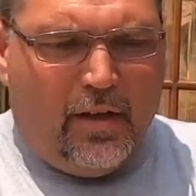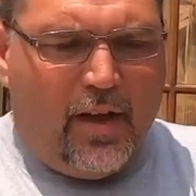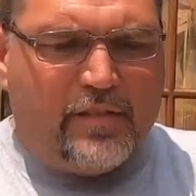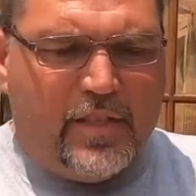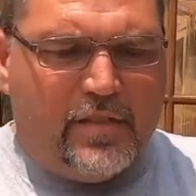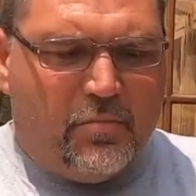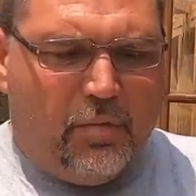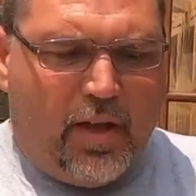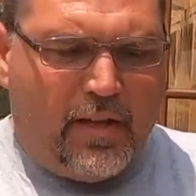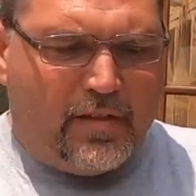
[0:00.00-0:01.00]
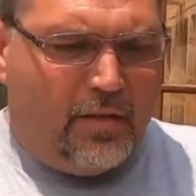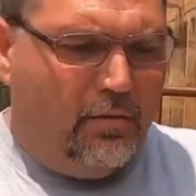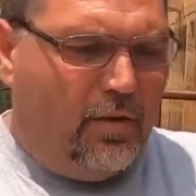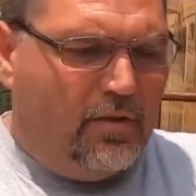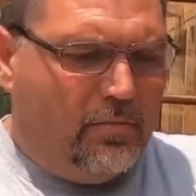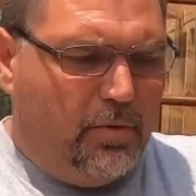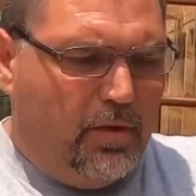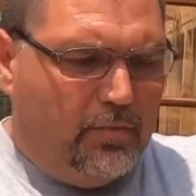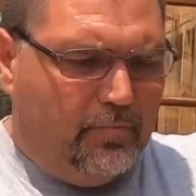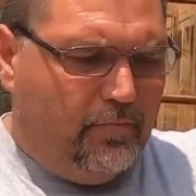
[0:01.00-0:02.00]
I've seen some plastic ones, but